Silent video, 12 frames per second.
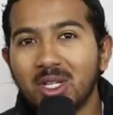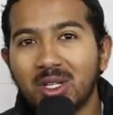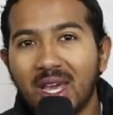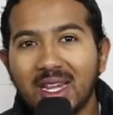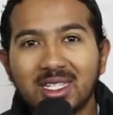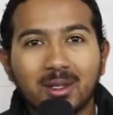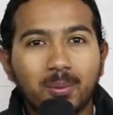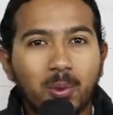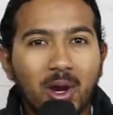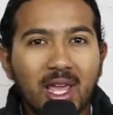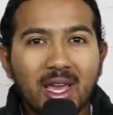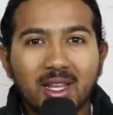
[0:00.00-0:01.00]
United
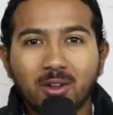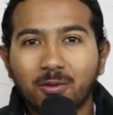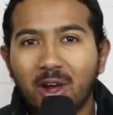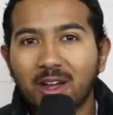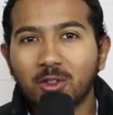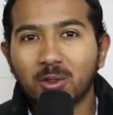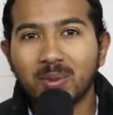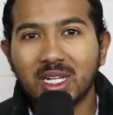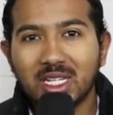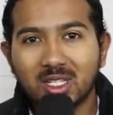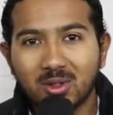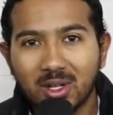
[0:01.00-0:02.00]
Prayer and Revival
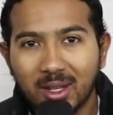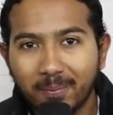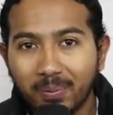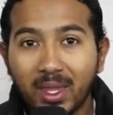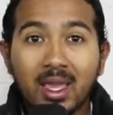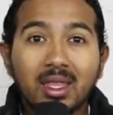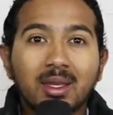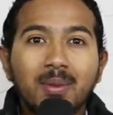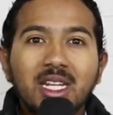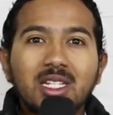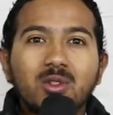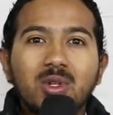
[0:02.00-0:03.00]
Ministry, the
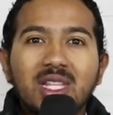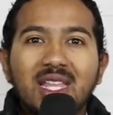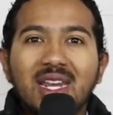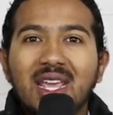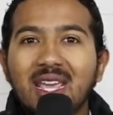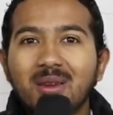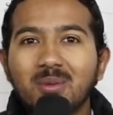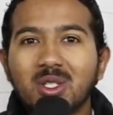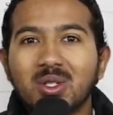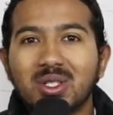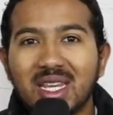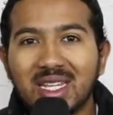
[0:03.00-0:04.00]
ministry that aims
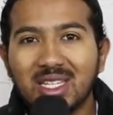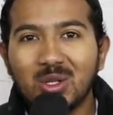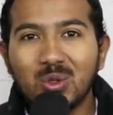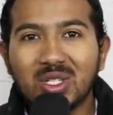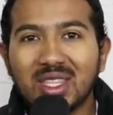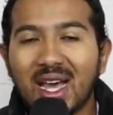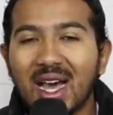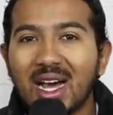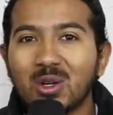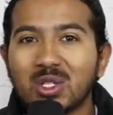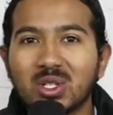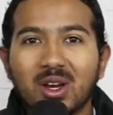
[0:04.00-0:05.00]
to take you to the
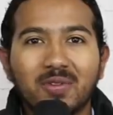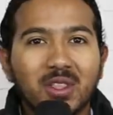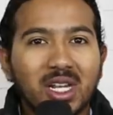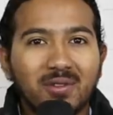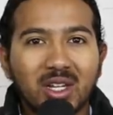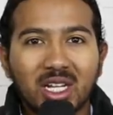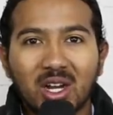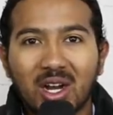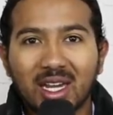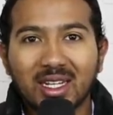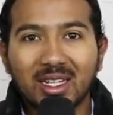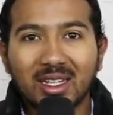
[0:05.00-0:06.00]
house of the living
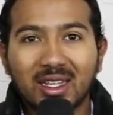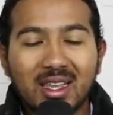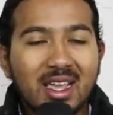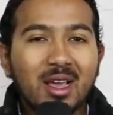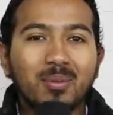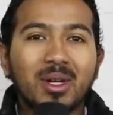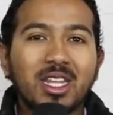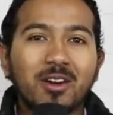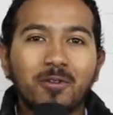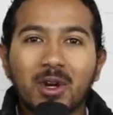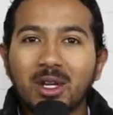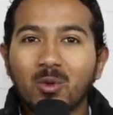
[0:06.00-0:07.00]
God. My dear
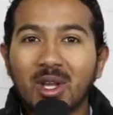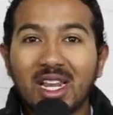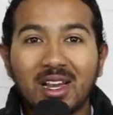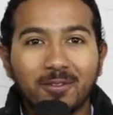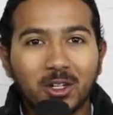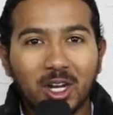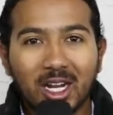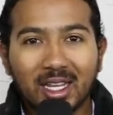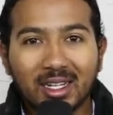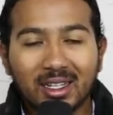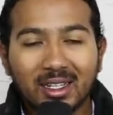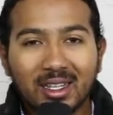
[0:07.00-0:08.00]
friend, we love
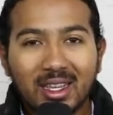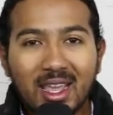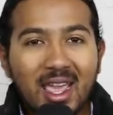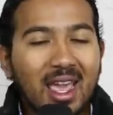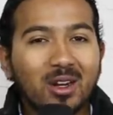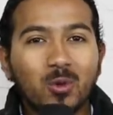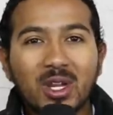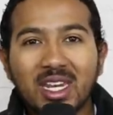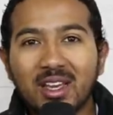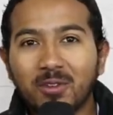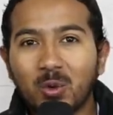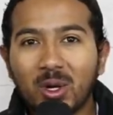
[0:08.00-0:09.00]
God, and we
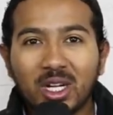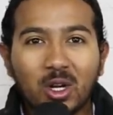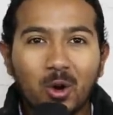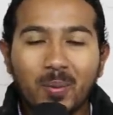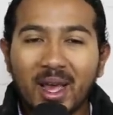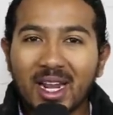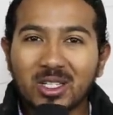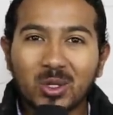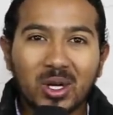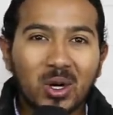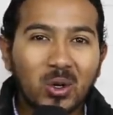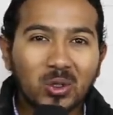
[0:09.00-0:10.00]
never want to go back to
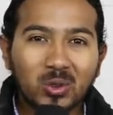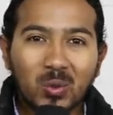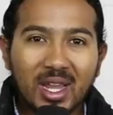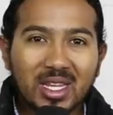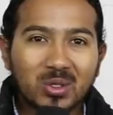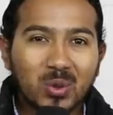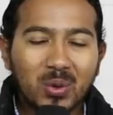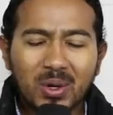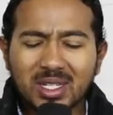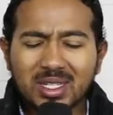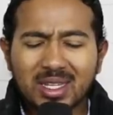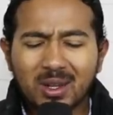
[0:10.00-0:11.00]
our old ways. We want
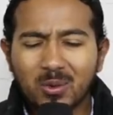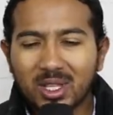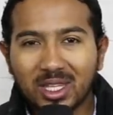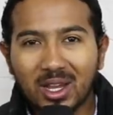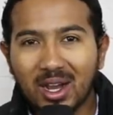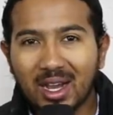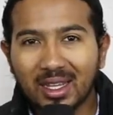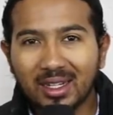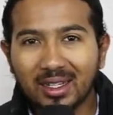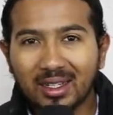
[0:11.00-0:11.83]
to stay with God.